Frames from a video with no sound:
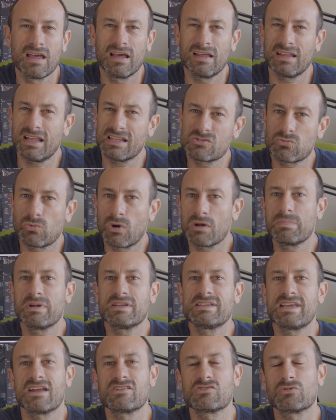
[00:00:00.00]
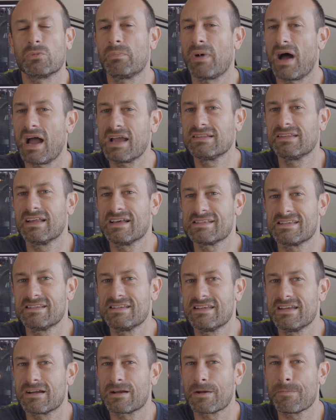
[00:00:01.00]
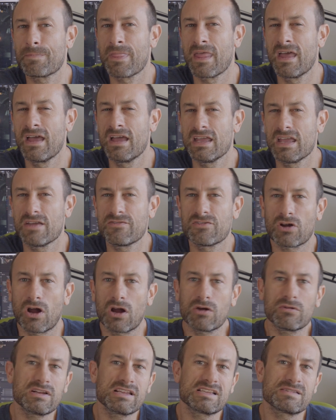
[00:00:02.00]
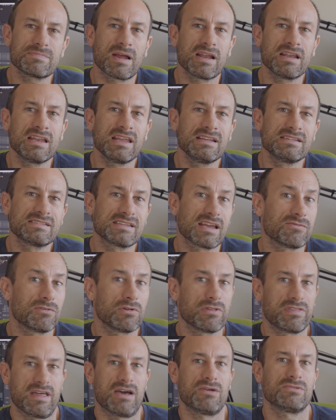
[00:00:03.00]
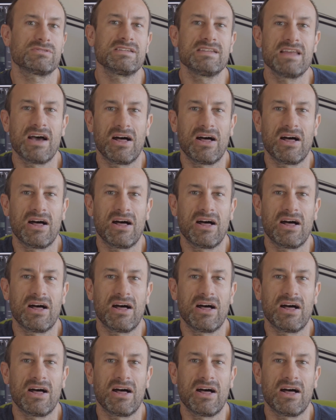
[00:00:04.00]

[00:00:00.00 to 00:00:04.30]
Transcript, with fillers: That's one potential buying lesson here. If you're already spending several thousand